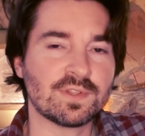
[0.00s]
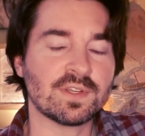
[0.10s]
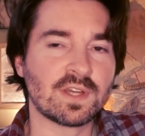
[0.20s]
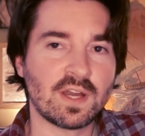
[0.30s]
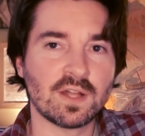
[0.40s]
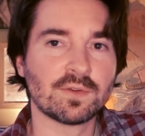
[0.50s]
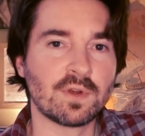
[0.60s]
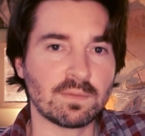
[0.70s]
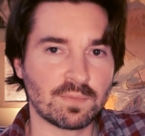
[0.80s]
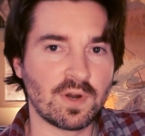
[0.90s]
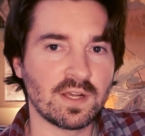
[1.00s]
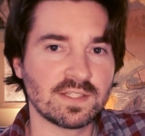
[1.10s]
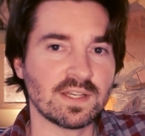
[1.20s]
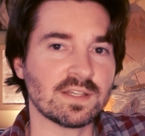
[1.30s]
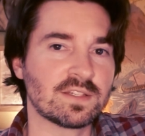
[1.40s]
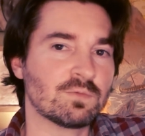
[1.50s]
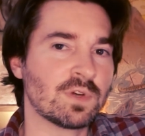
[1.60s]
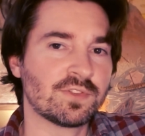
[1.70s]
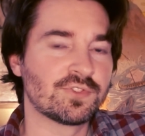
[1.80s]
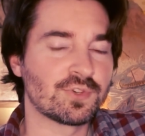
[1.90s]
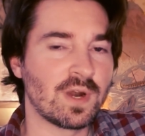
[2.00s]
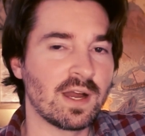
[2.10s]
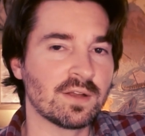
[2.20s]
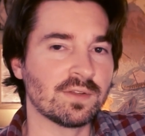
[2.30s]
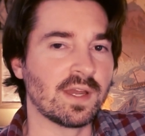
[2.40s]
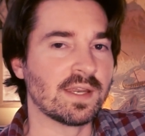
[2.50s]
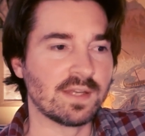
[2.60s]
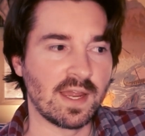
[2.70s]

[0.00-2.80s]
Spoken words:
the coloring process with trial and